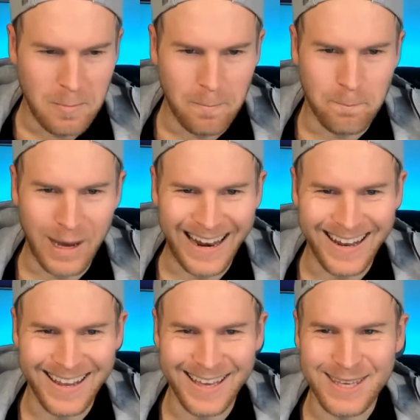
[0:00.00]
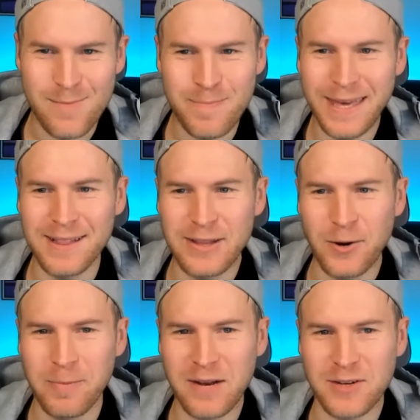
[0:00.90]
but it can be a little
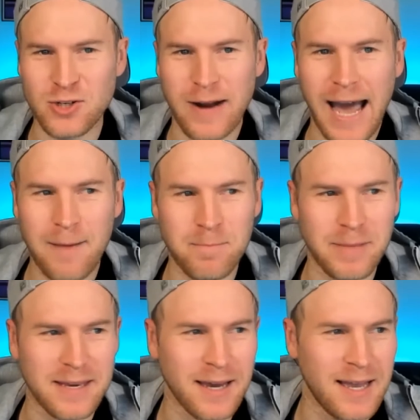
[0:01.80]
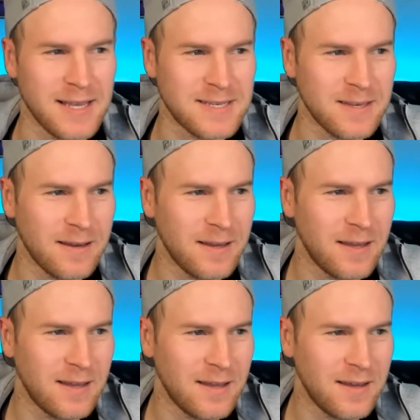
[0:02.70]
bit of a trap because
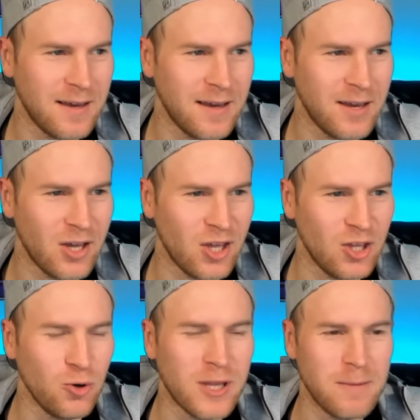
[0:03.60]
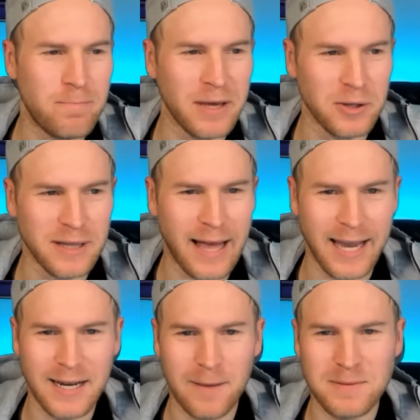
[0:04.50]
you can build
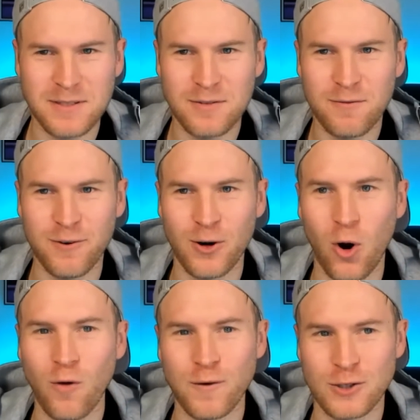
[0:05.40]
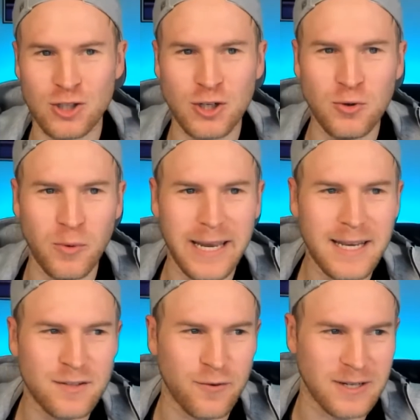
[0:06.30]
lineups for over 2
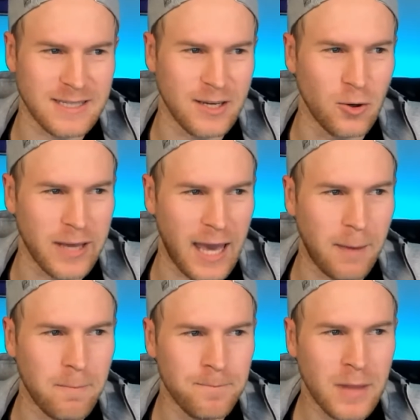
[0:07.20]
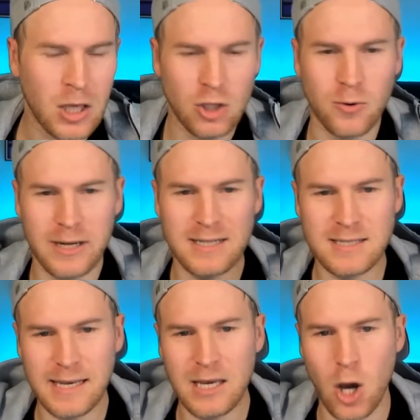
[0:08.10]
weeks for a single game. You are going to
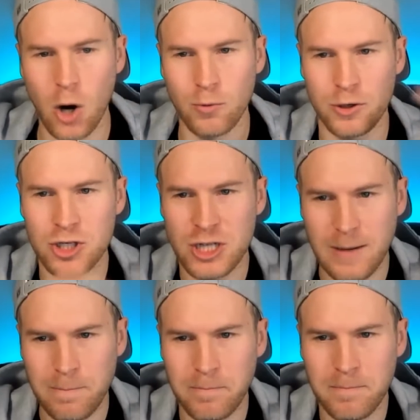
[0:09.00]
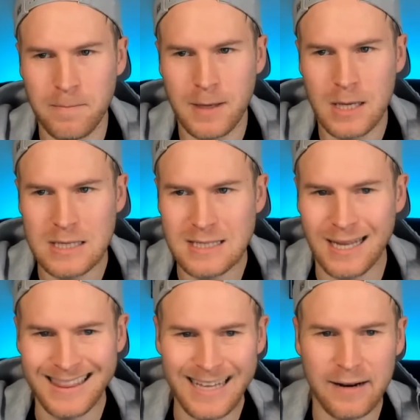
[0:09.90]
see ownership
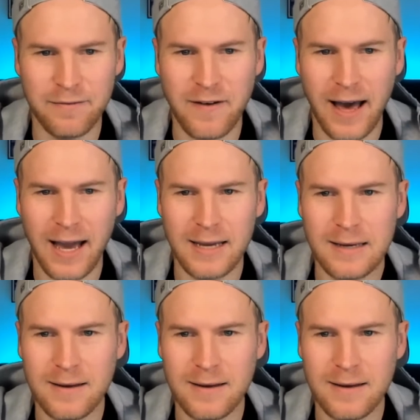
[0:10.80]
solidify